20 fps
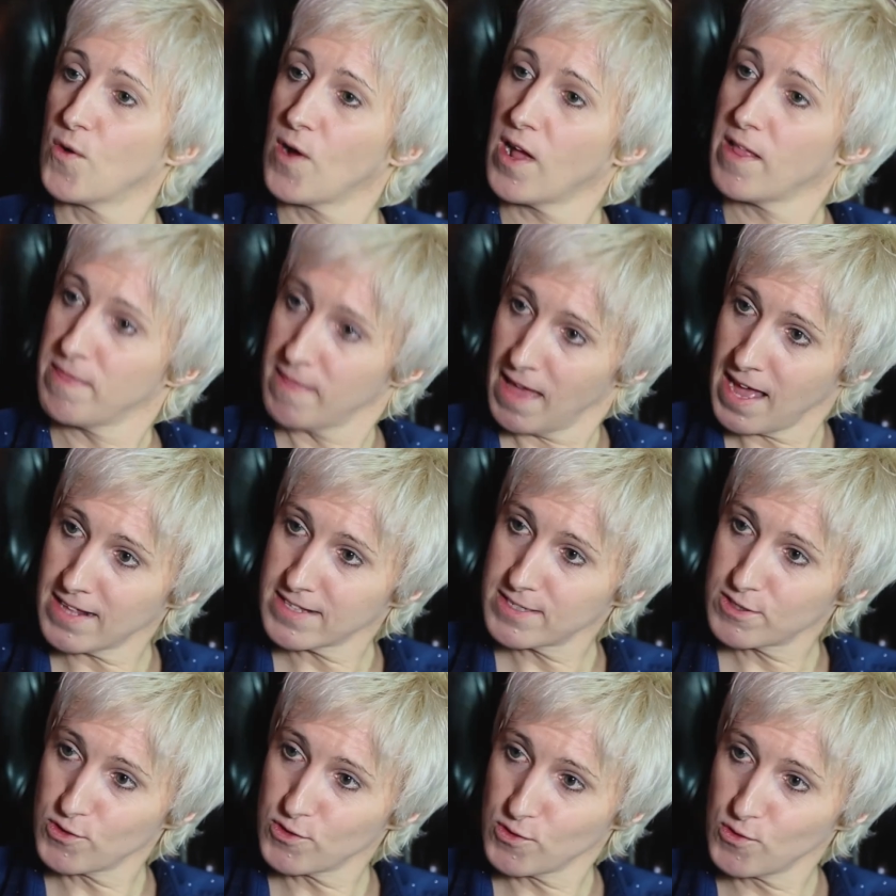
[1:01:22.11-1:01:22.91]
And
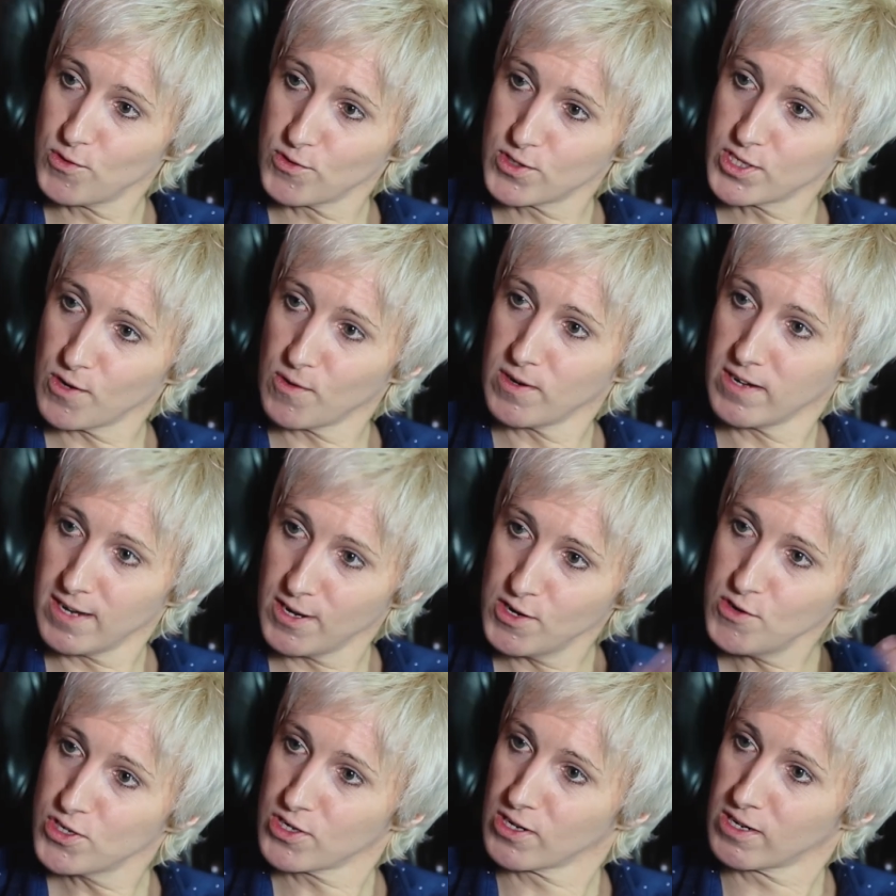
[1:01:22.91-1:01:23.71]
that's also an
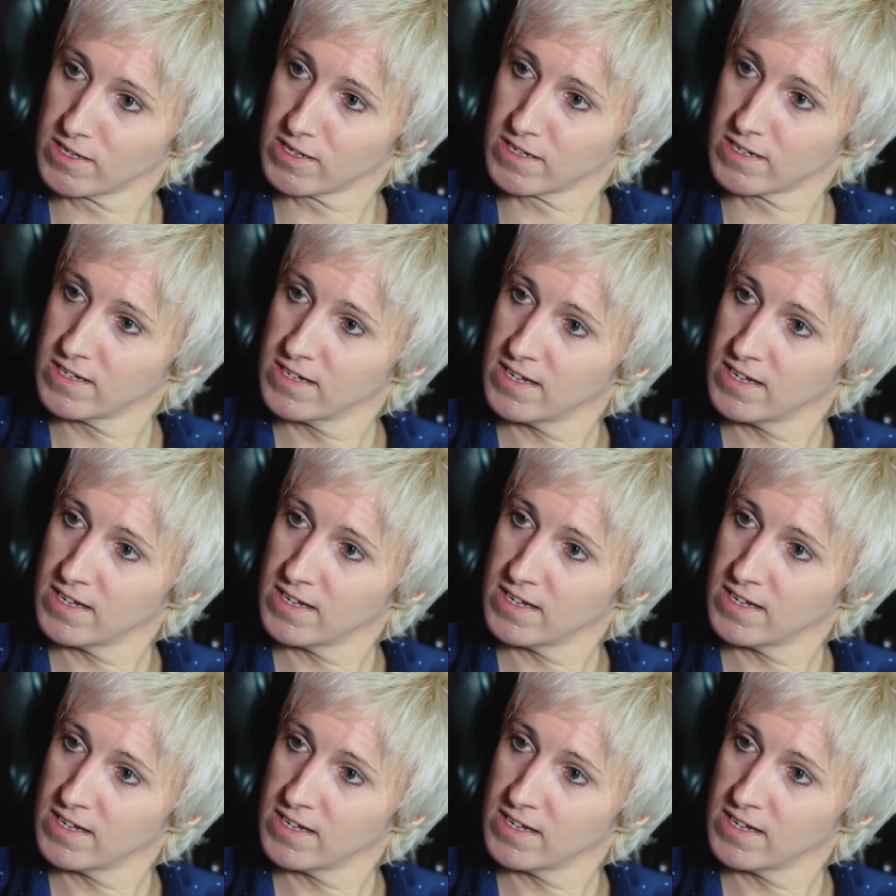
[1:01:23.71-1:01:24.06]
illusion.